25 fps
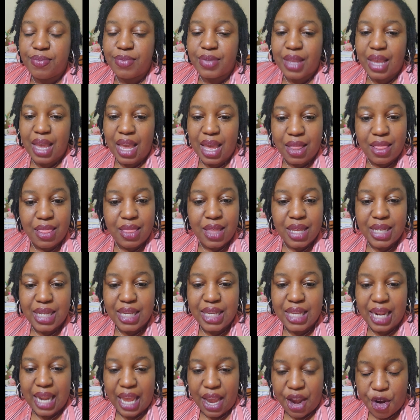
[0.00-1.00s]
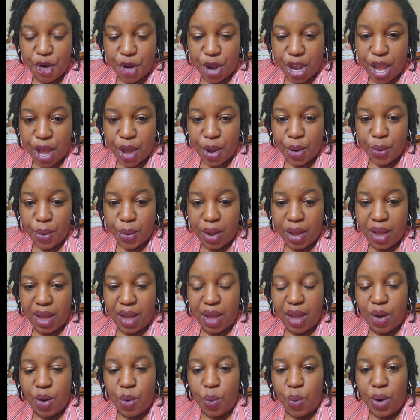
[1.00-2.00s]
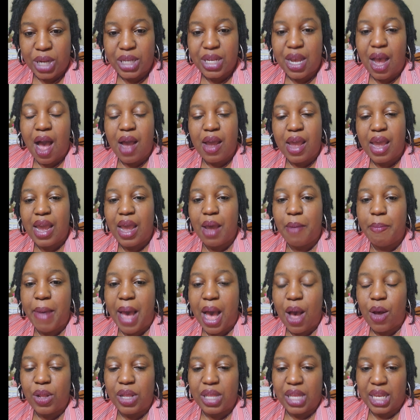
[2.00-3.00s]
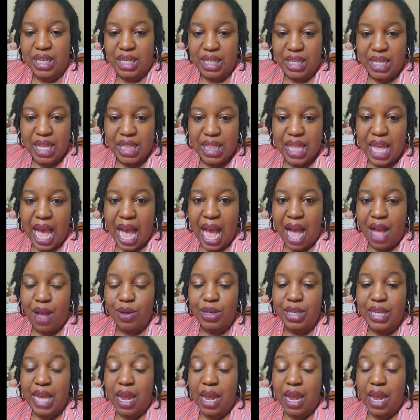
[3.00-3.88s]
in this scenario, we're talking about listing the house